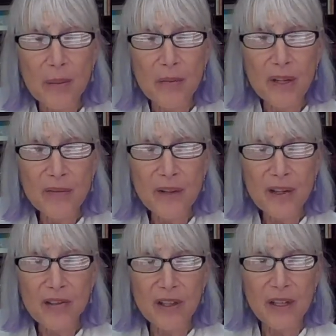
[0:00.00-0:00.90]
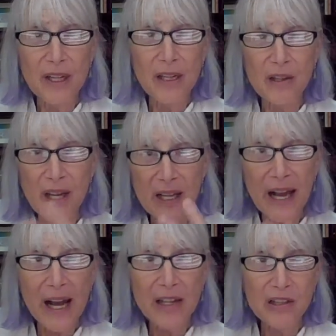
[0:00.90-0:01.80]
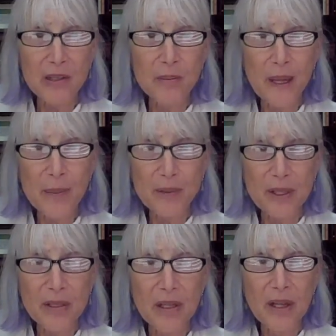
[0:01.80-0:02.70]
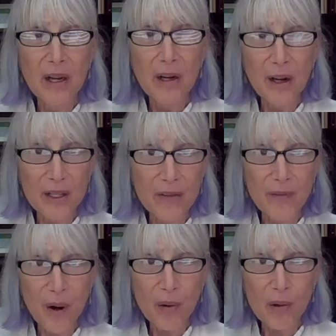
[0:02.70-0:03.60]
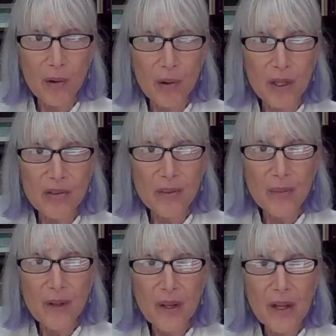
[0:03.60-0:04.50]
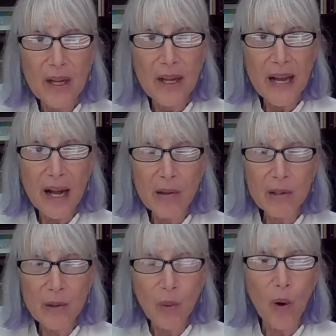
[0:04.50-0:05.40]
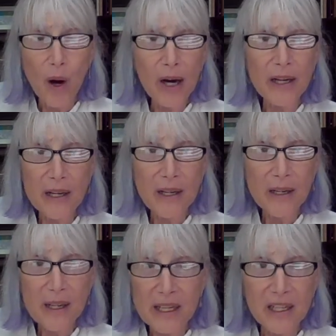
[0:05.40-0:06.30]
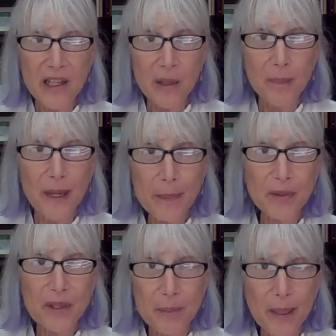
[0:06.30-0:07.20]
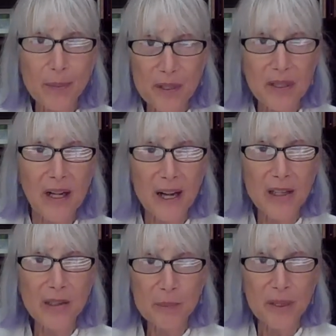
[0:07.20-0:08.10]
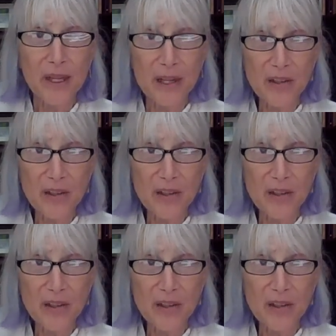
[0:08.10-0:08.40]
reflux at night, you get acid and pepsin on your vocal cords. Alkaline water can kill pepsin. Pepsin dies at pH